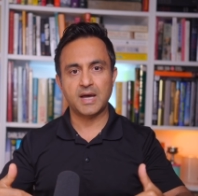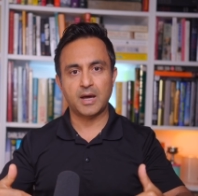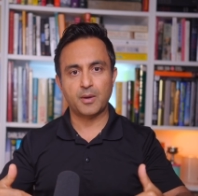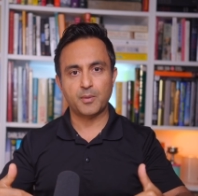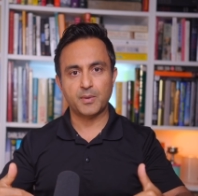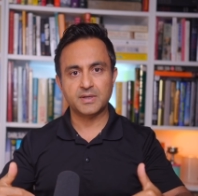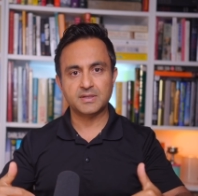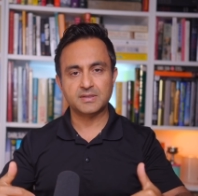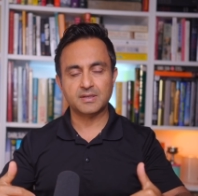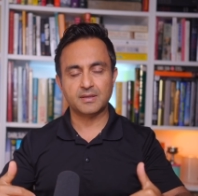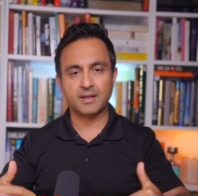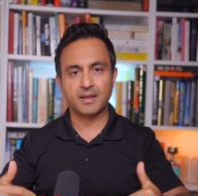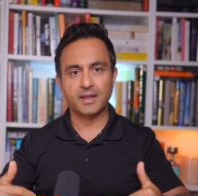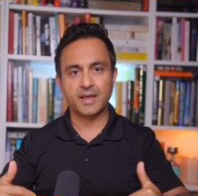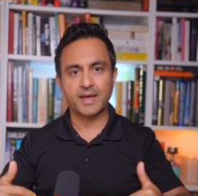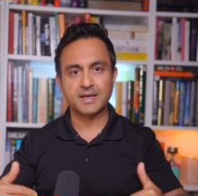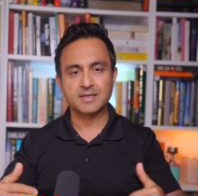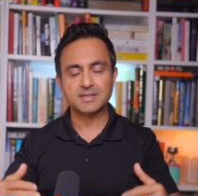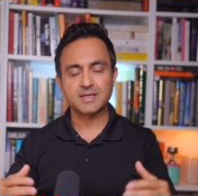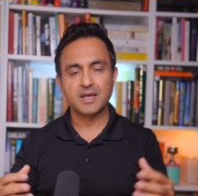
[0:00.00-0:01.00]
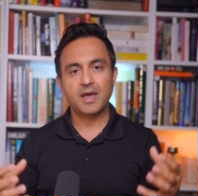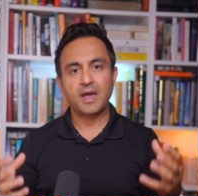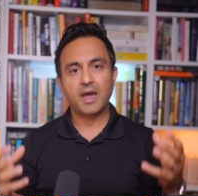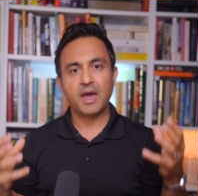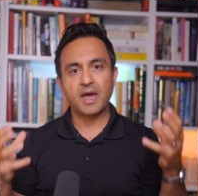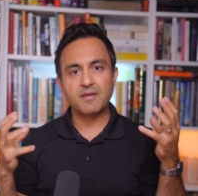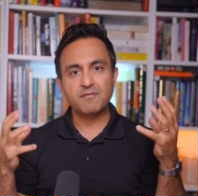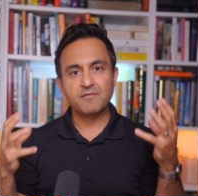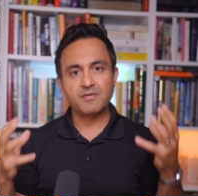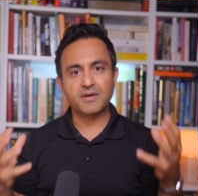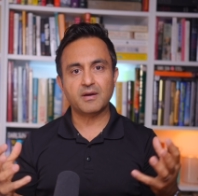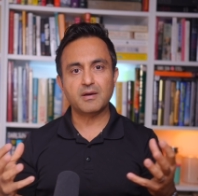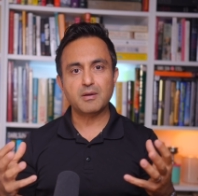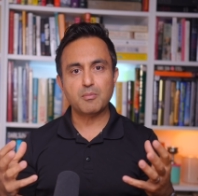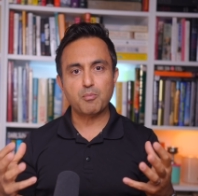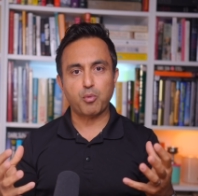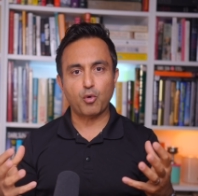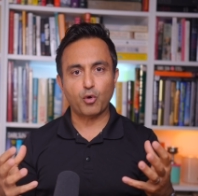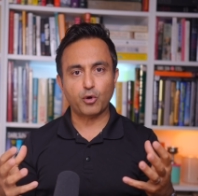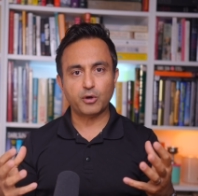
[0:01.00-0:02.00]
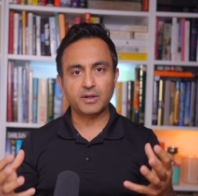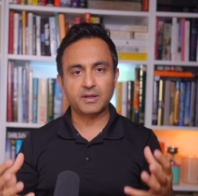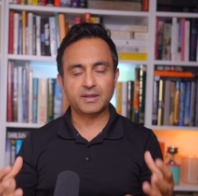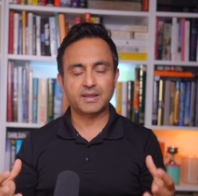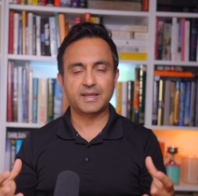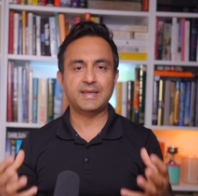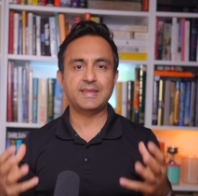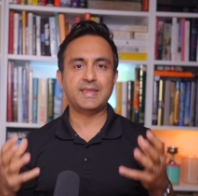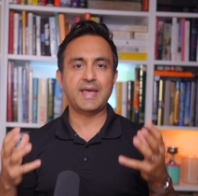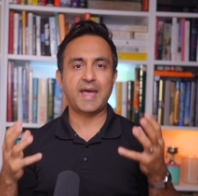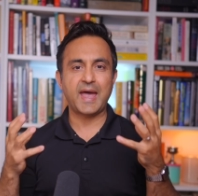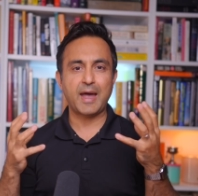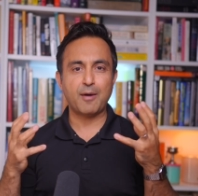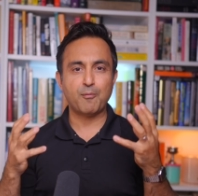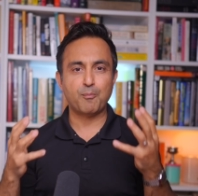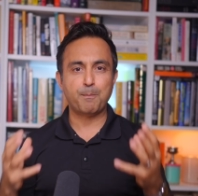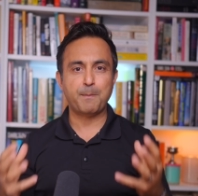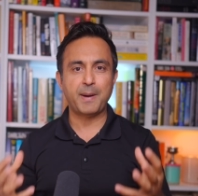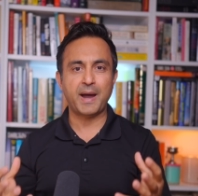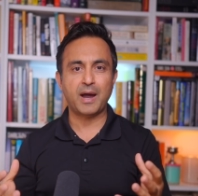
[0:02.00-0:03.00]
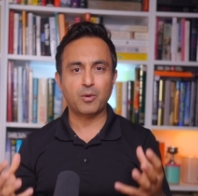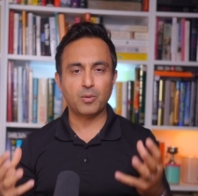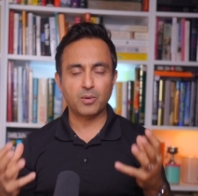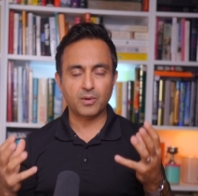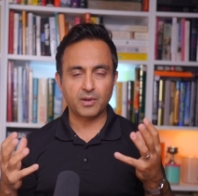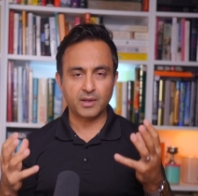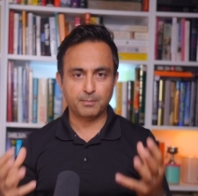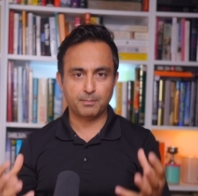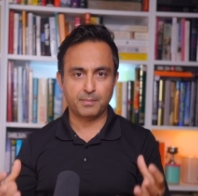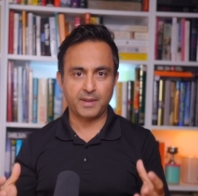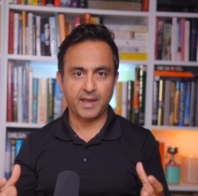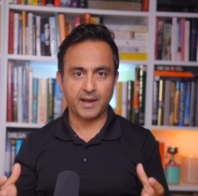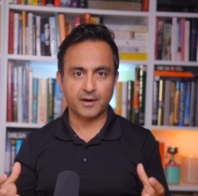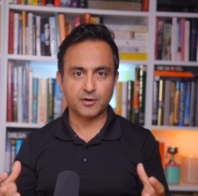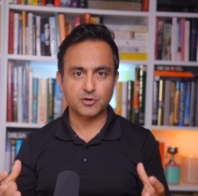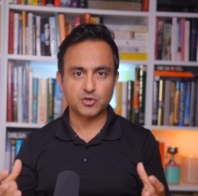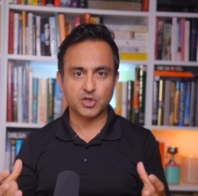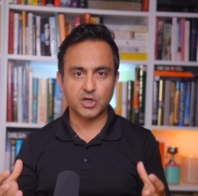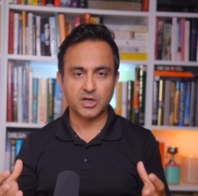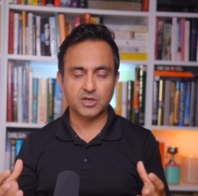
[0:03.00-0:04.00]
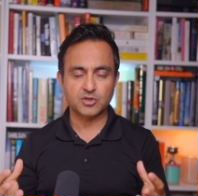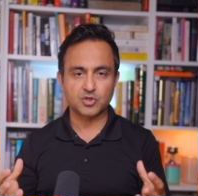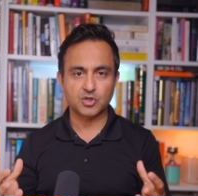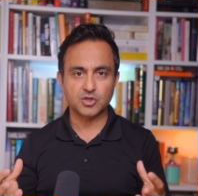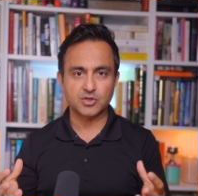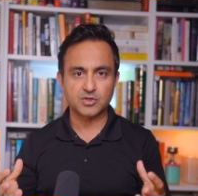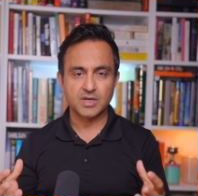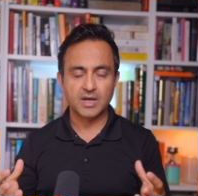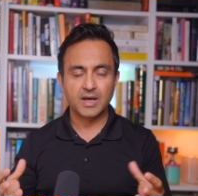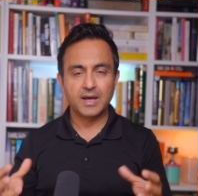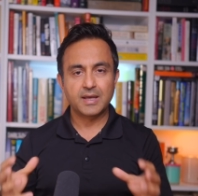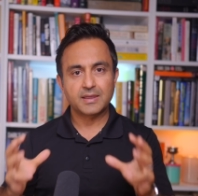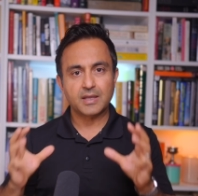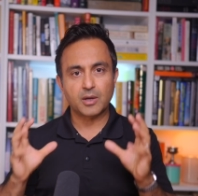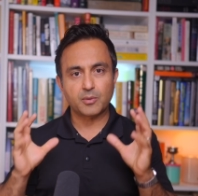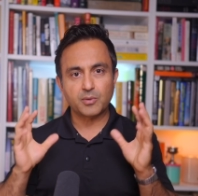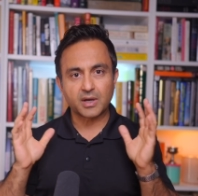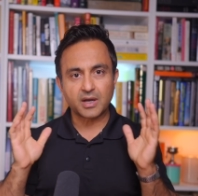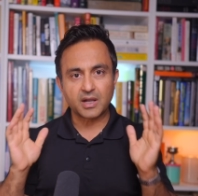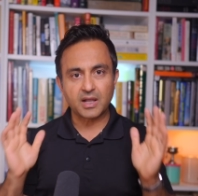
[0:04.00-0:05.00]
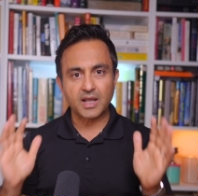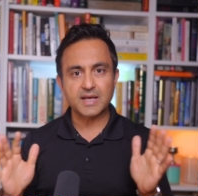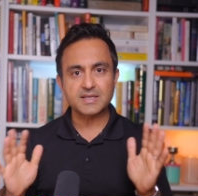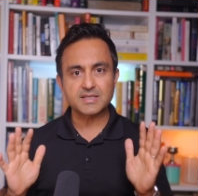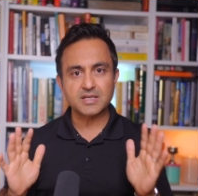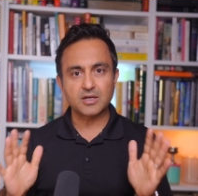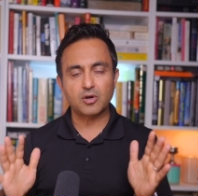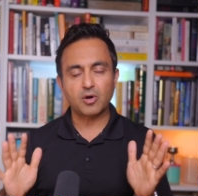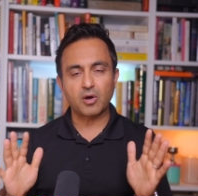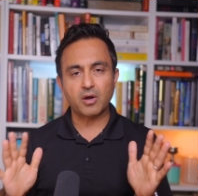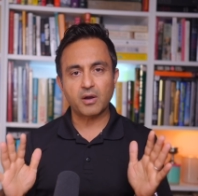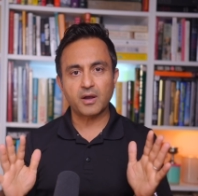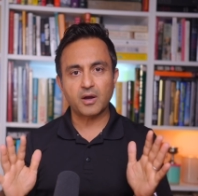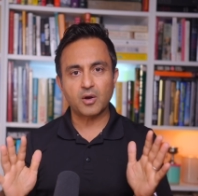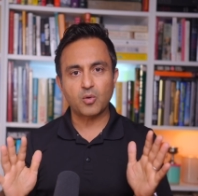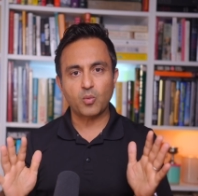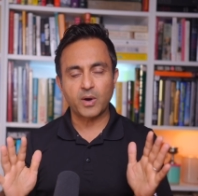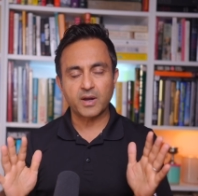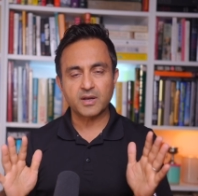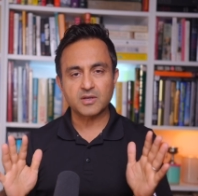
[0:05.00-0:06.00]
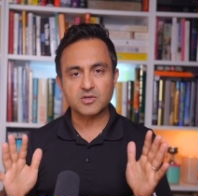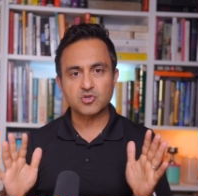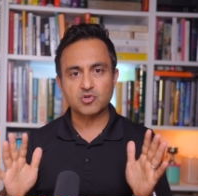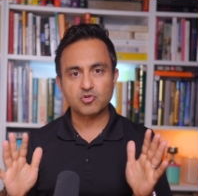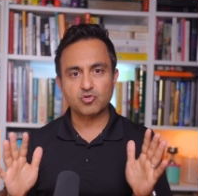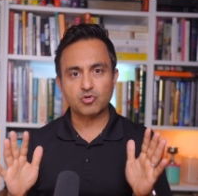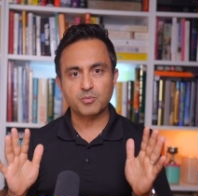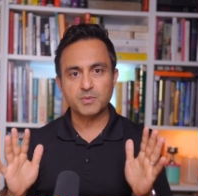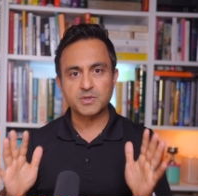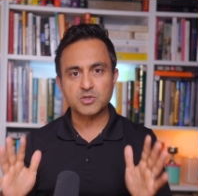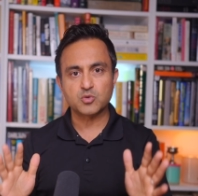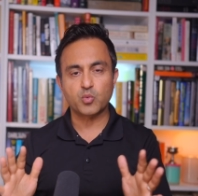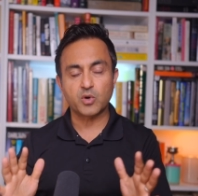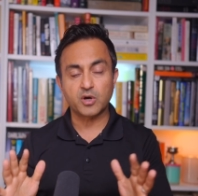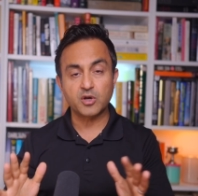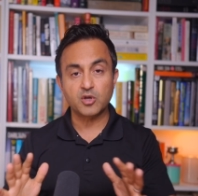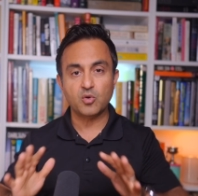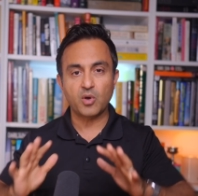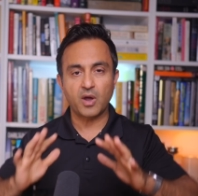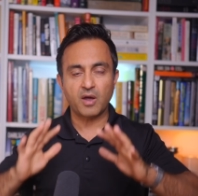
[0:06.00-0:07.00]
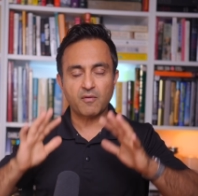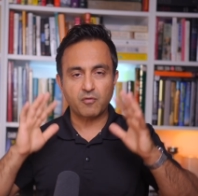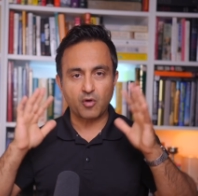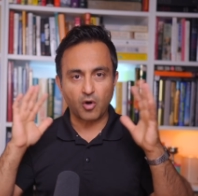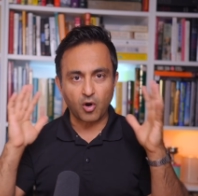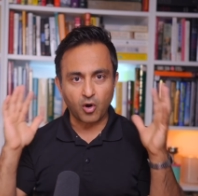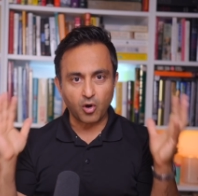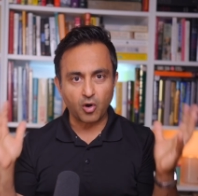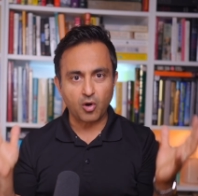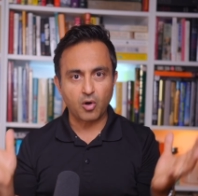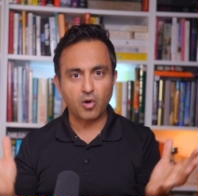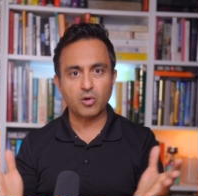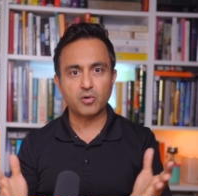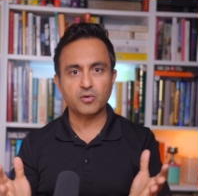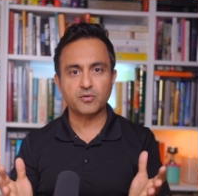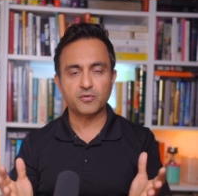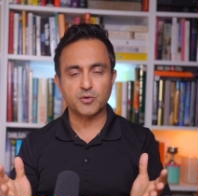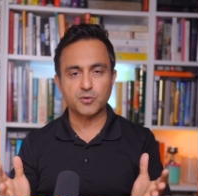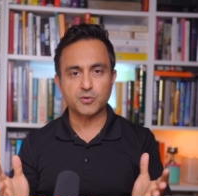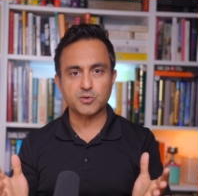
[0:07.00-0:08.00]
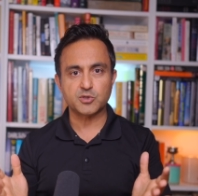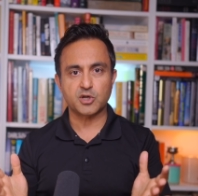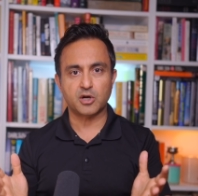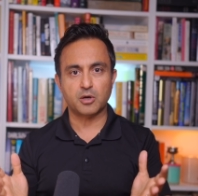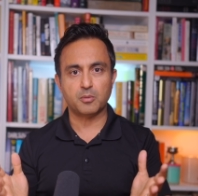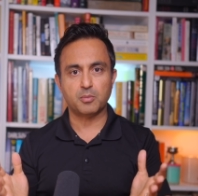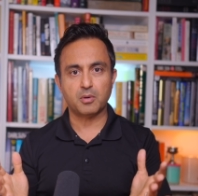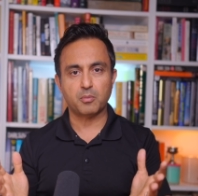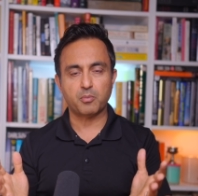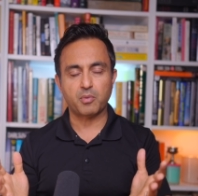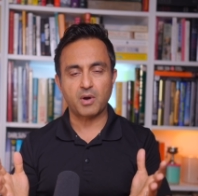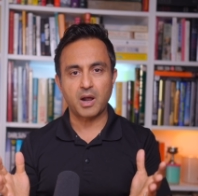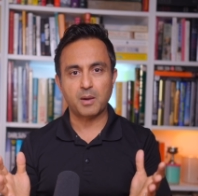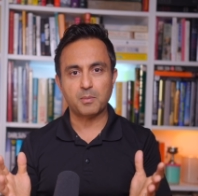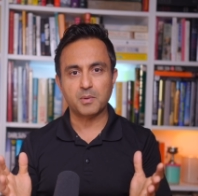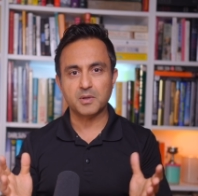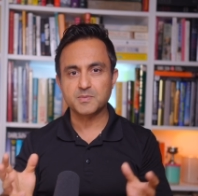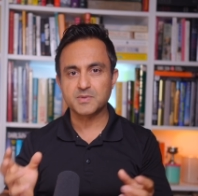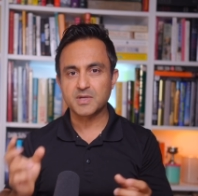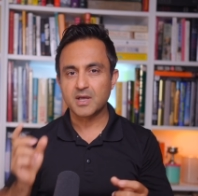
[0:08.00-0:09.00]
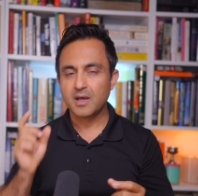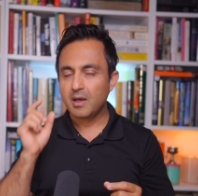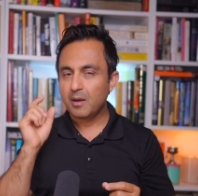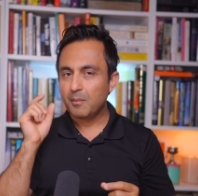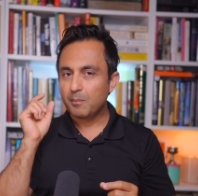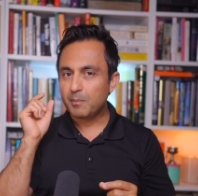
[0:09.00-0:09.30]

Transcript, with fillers: down into the legs. And very importantly, they have bowel and bladder changes. Now, the classic cauda equina syndrome is where you have all of those terrible problems.